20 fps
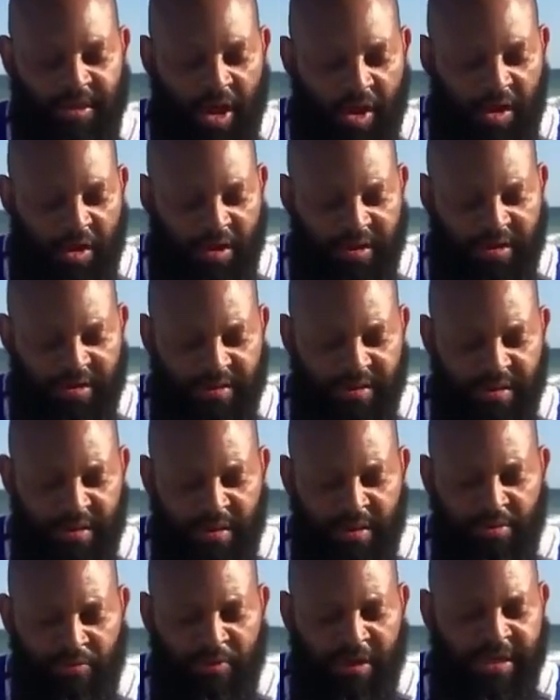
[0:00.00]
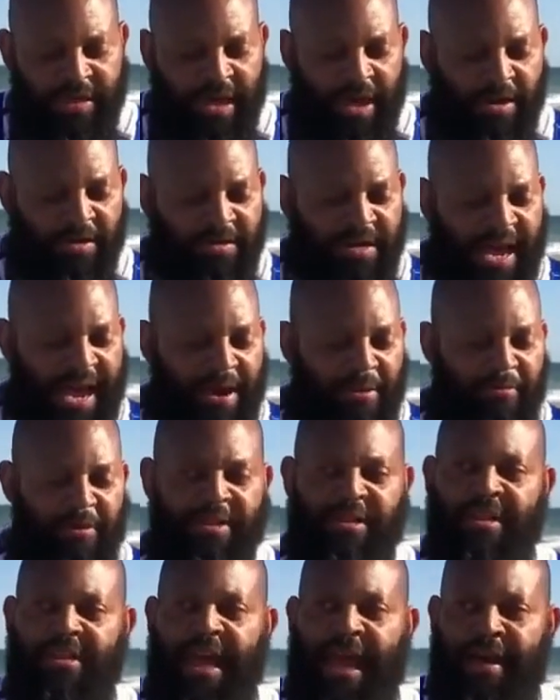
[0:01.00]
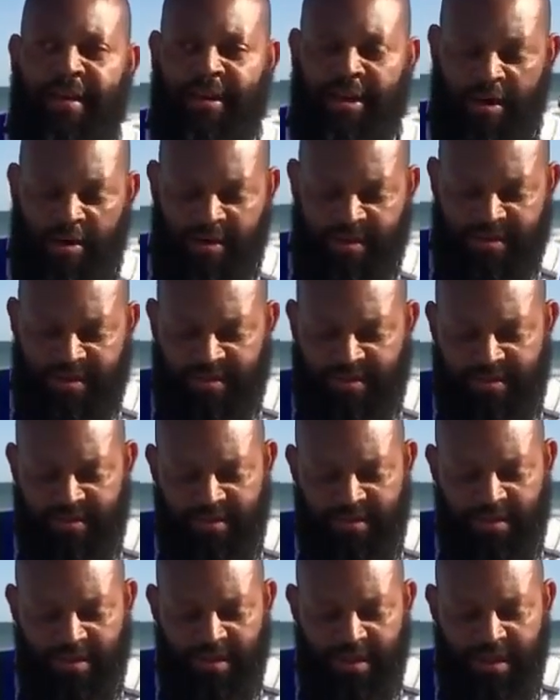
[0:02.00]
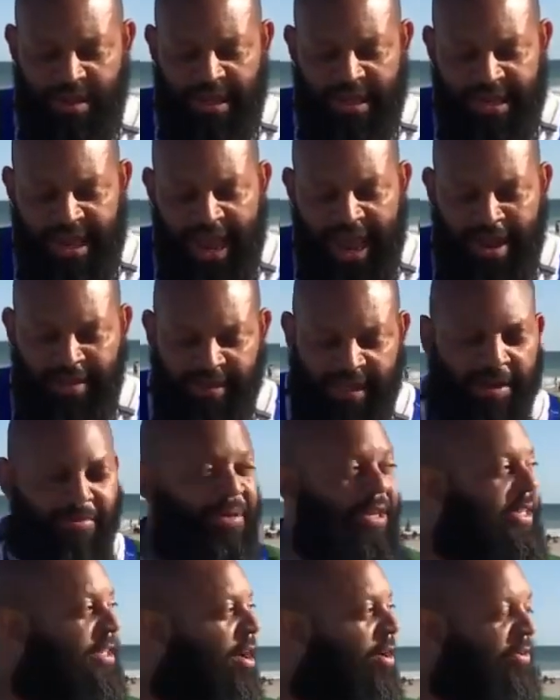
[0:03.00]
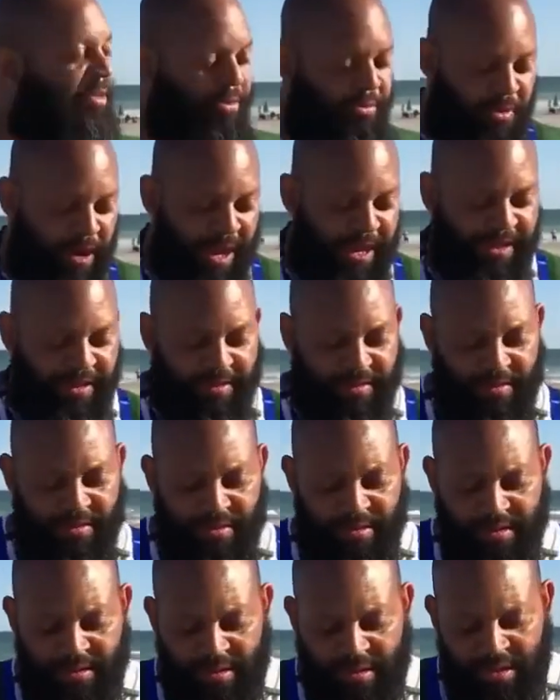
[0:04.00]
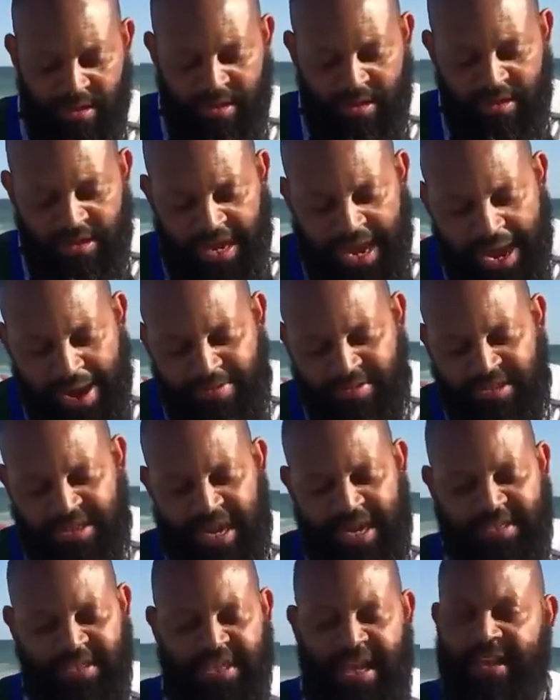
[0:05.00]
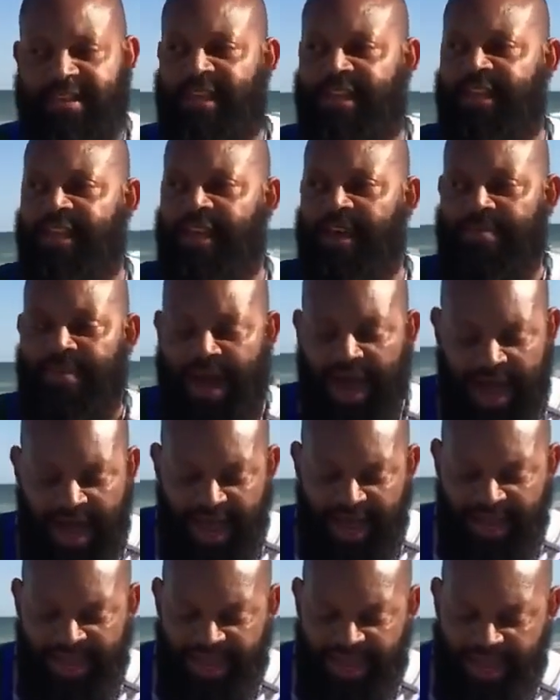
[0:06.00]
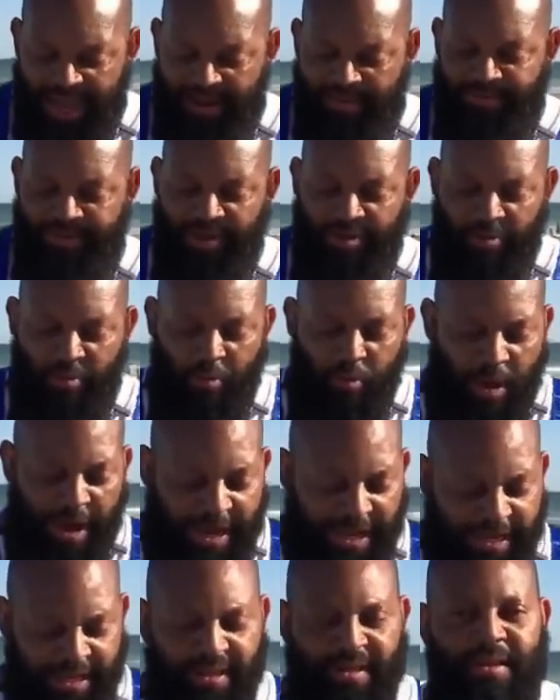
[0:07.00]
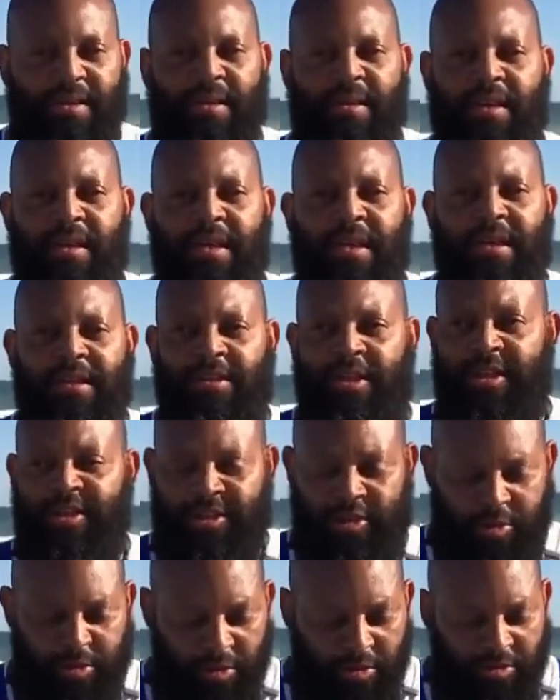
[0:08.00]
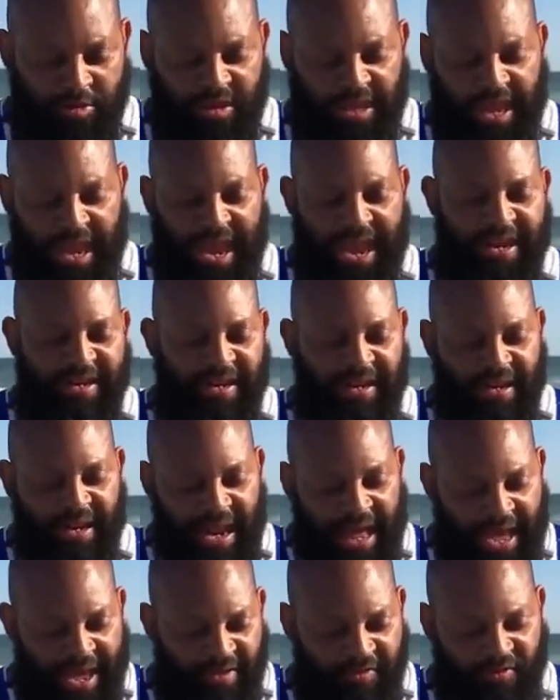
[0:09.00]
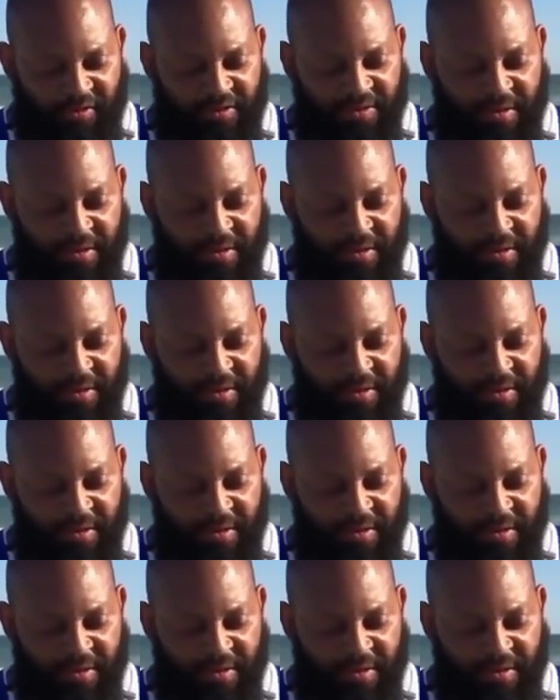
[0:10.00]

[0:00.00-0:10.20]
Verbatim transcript: Lord, we know not whither thou goest, and how can we know the way? Yahushua saith unto him, I am the way, the truth, and the life.